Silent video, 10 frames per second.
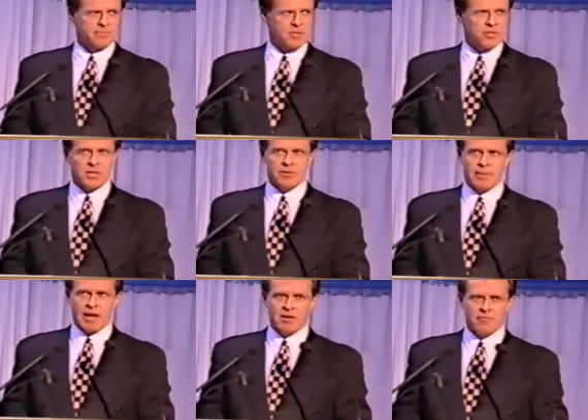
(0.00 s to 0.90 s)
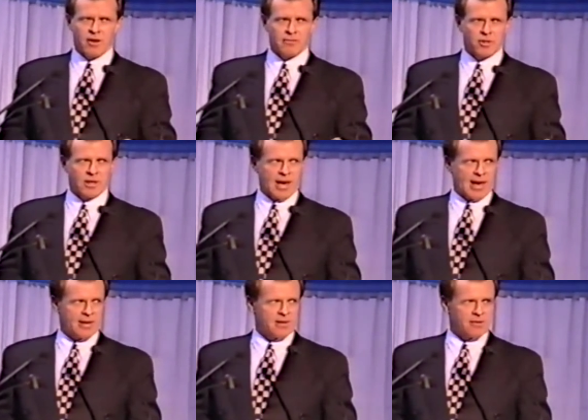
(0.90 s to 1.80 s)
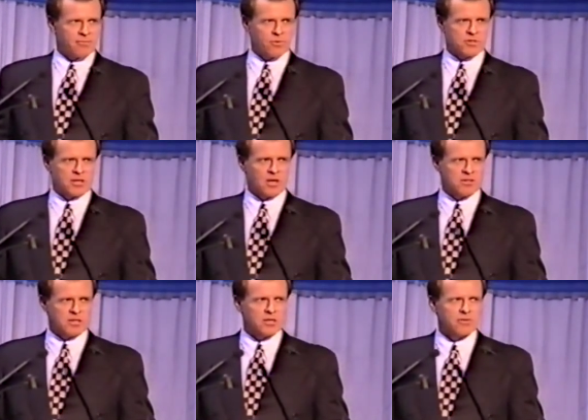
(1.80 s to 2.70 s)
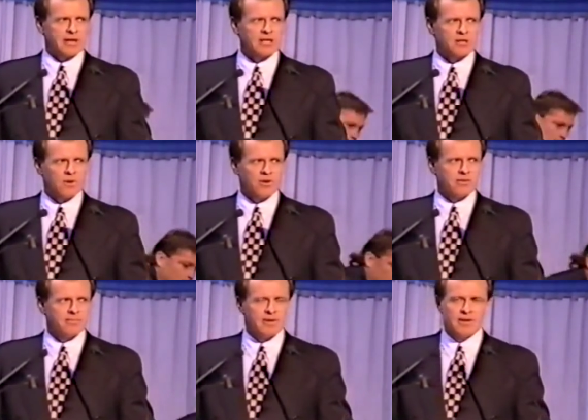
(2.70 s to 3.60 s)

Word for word: this year about an involvement I had, and unfortunately I was incorrectly quoted.